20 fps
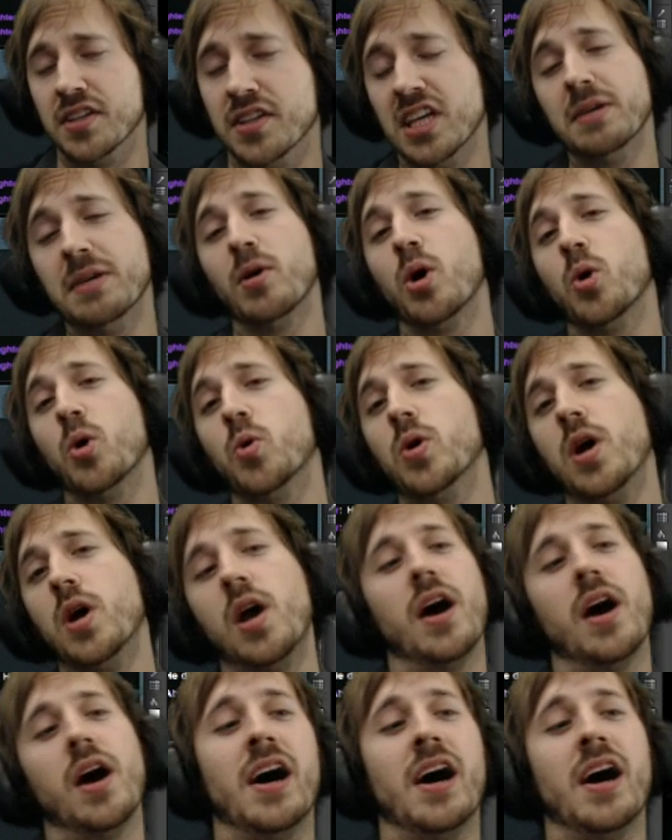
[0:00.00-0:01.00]
demo
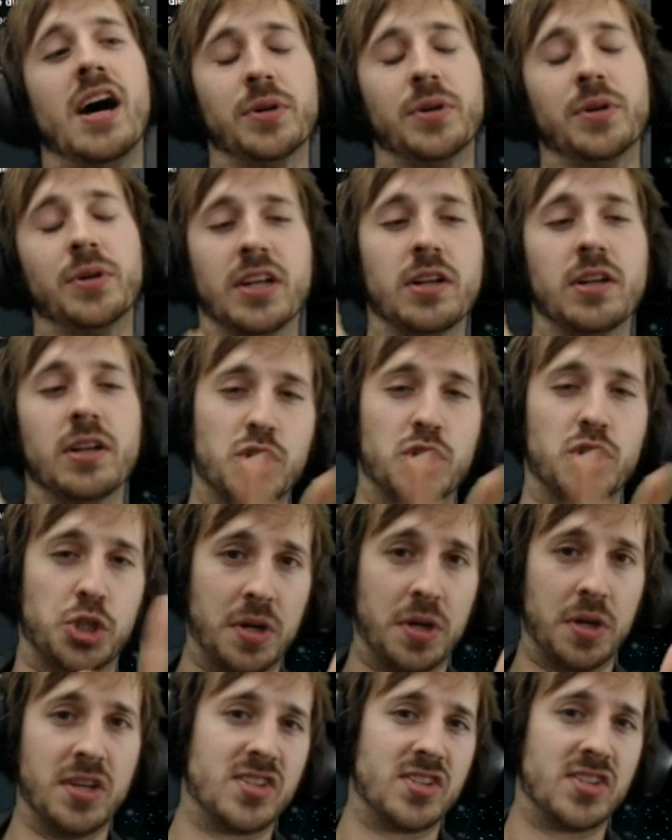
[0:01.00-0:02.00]
uh, with a little
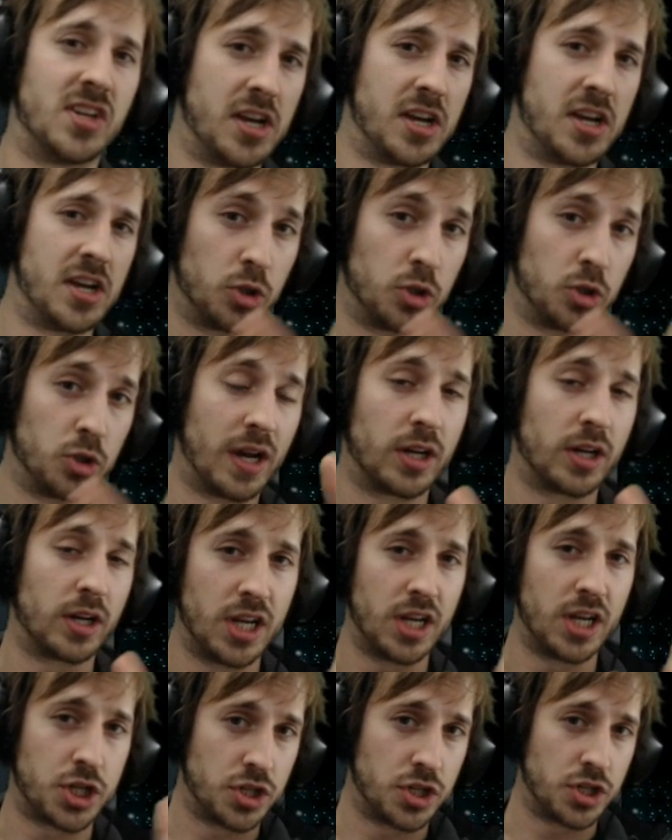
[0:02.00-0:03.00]
screen saying,
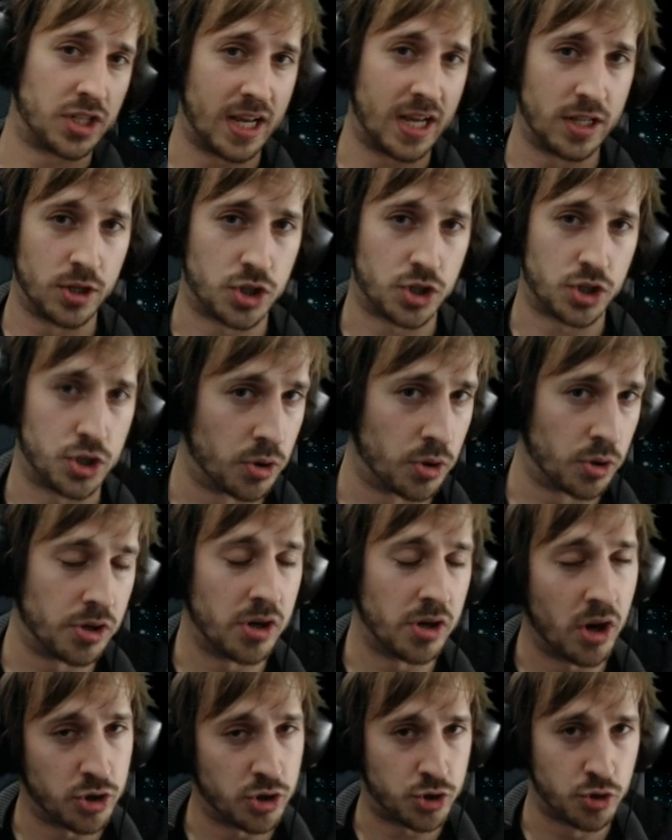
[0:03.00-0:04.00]
Congratulations, Dallas, you
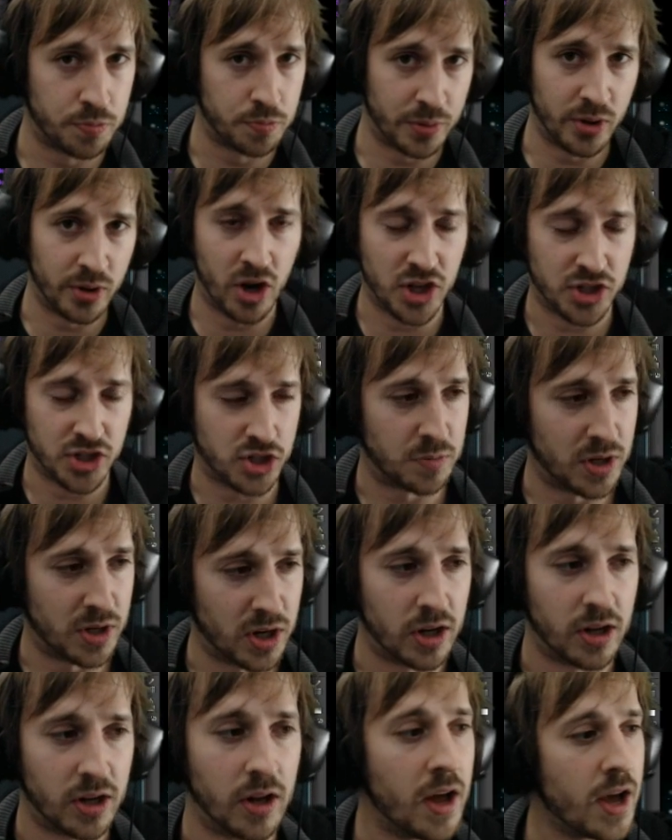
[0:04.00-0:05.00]
are super awesome and
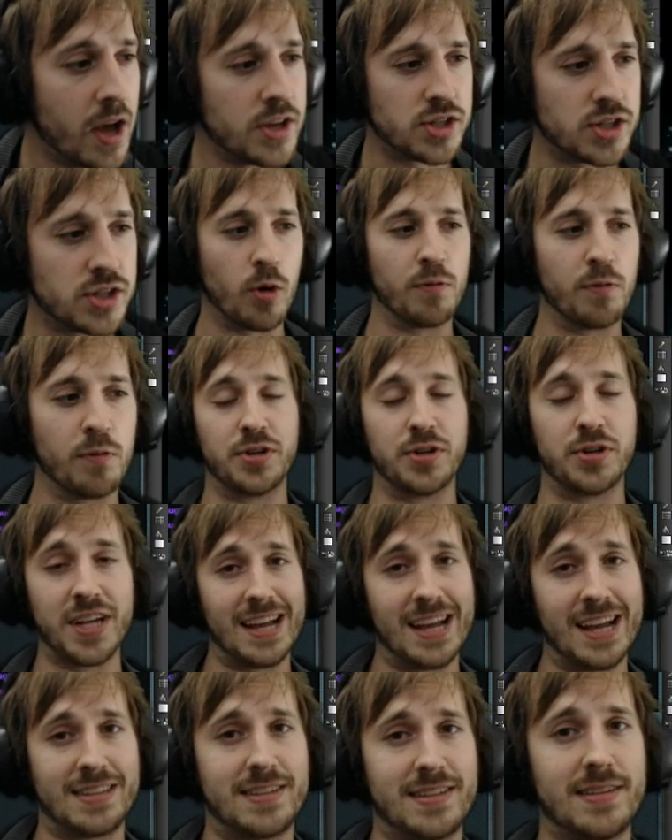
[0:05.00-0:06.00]
all. So for
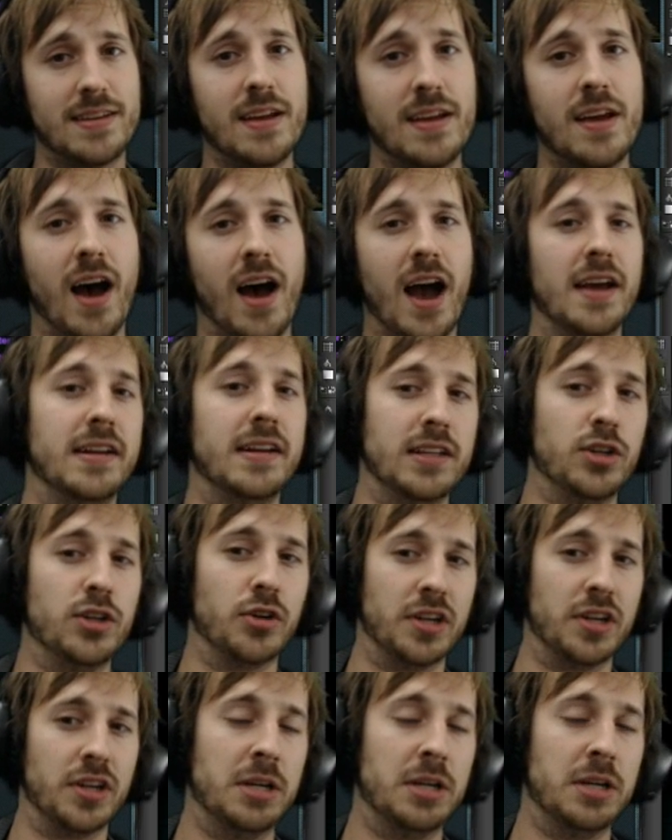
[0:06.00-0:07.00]
that, I need
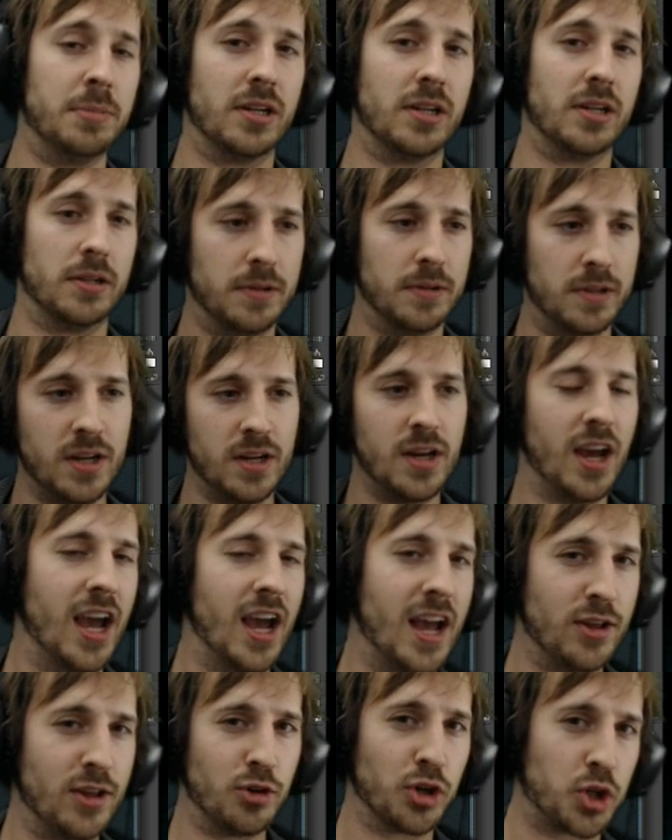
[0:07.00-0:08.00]
your email
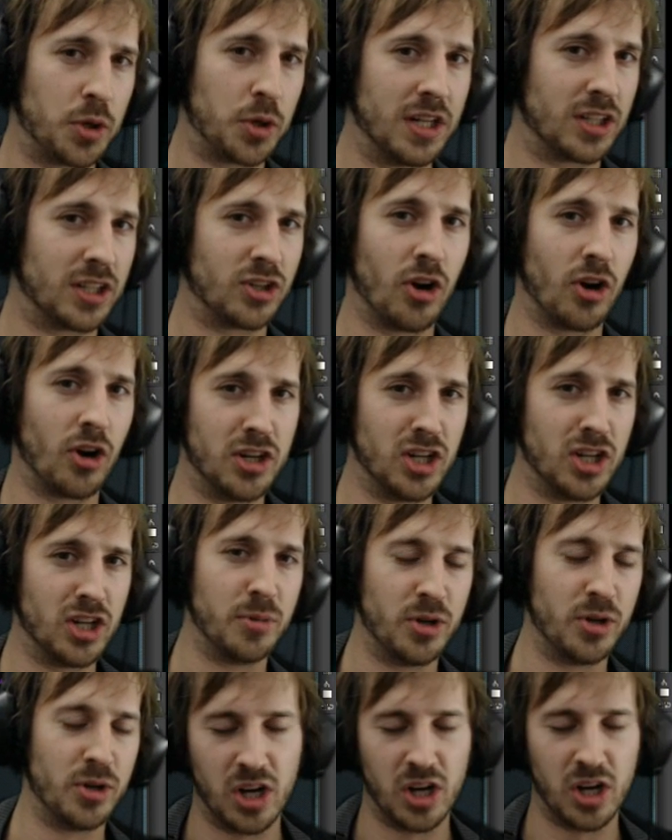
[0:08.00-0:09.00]
and your credit card
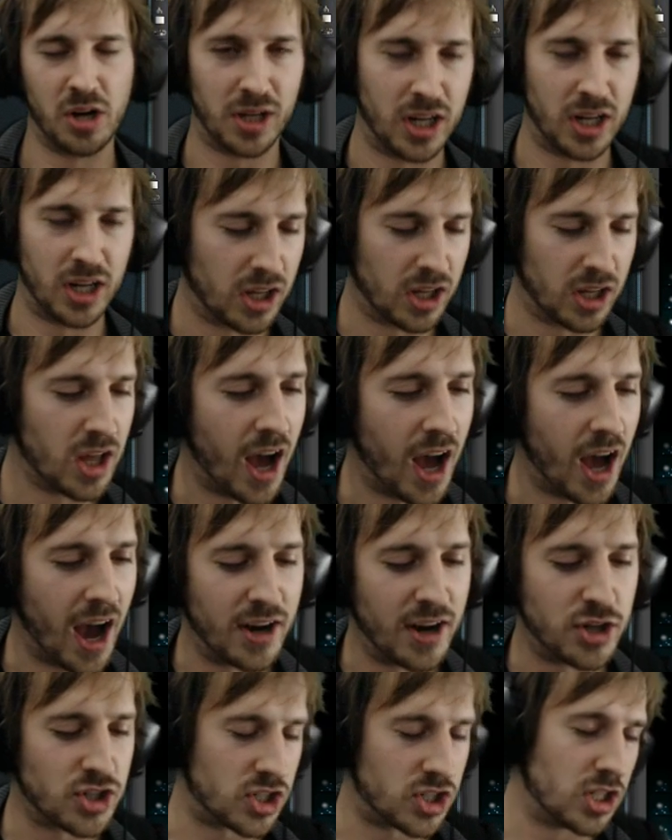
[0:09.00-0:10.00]
number. No, I'm kidding. I
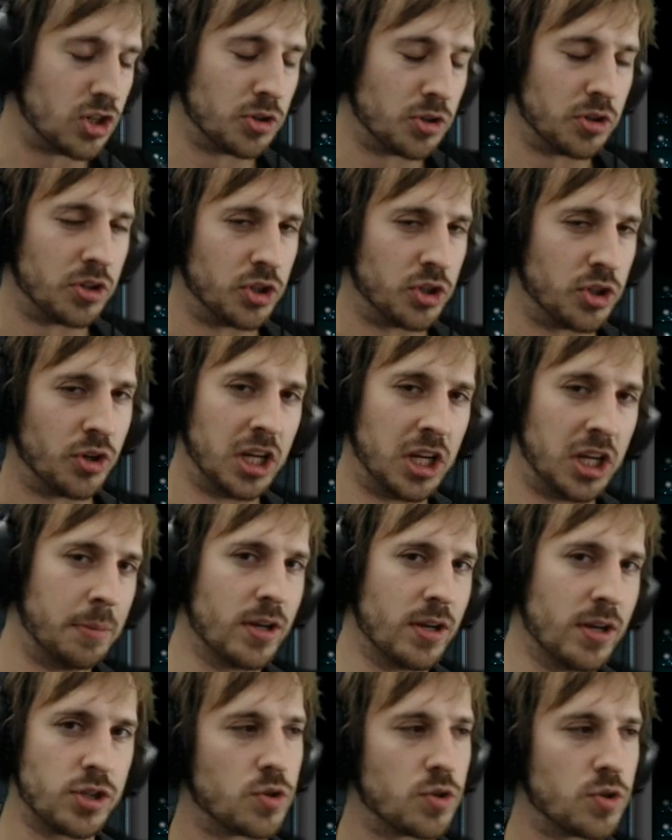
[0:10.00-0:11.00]
just need your, your
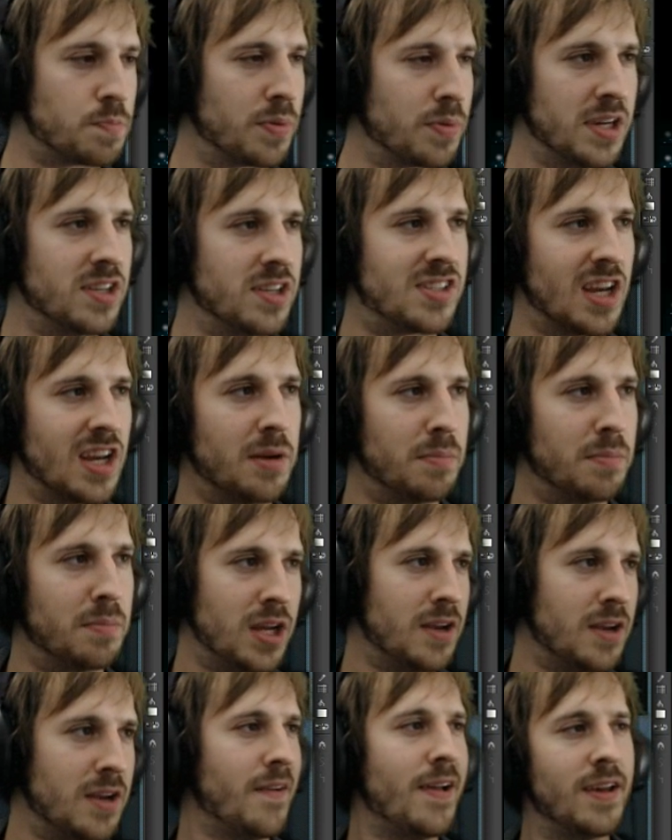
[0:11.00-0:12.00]
email, so please send
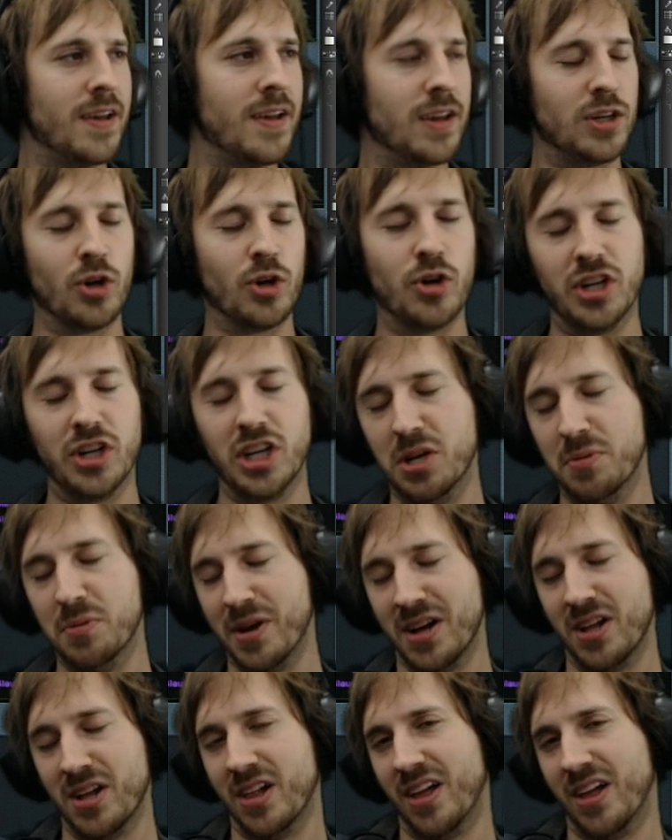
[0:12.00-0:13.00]
me your
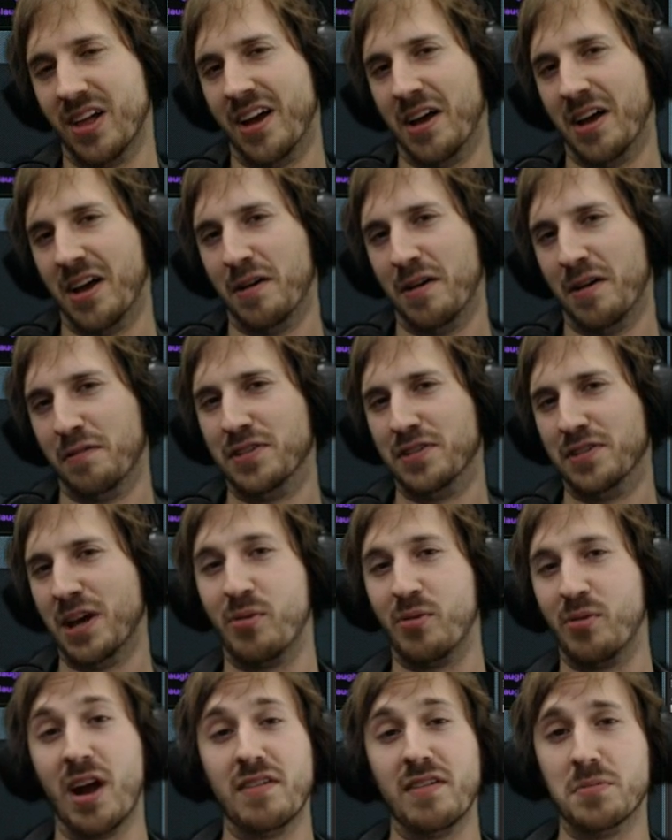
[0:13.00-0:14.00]
email uh, via
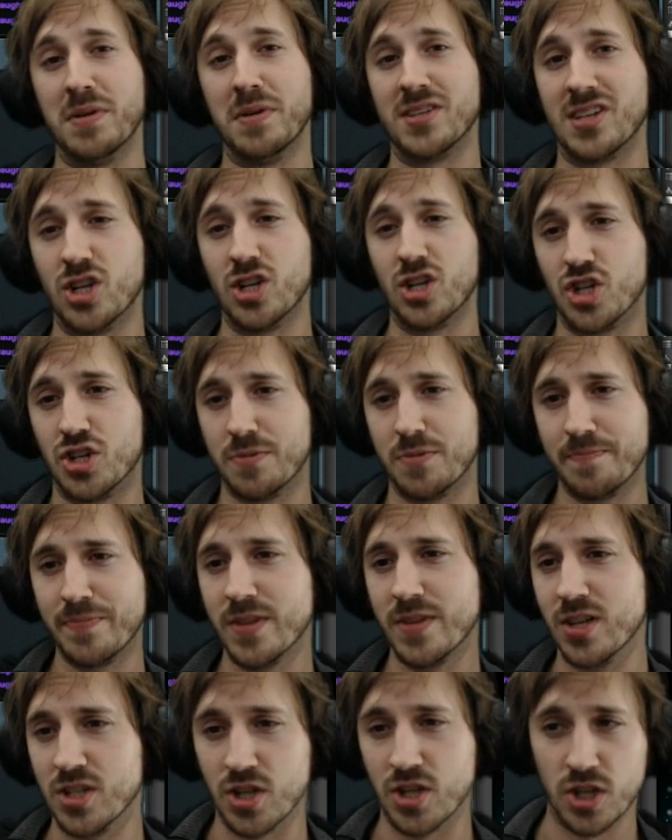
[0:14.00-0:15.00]
private message.
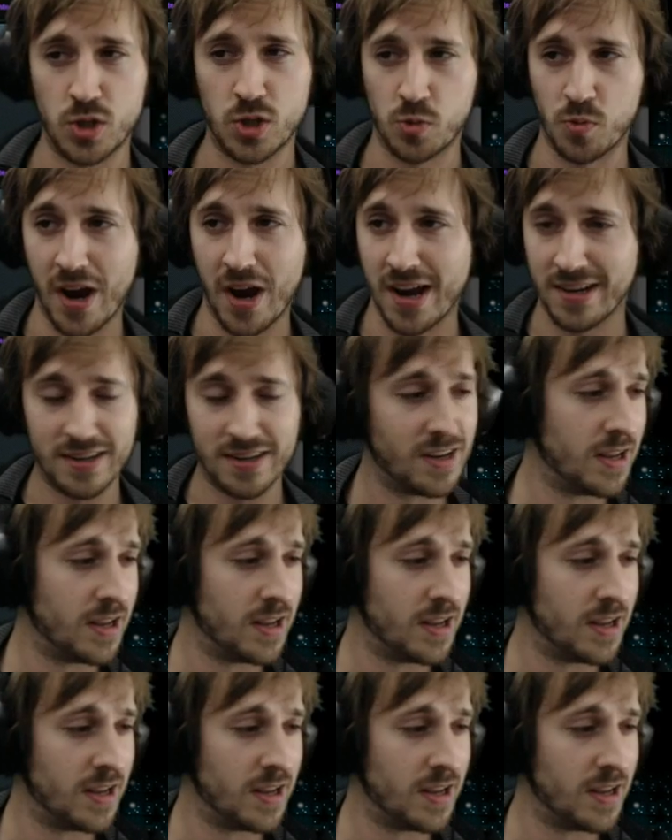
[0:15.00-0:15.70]
Just write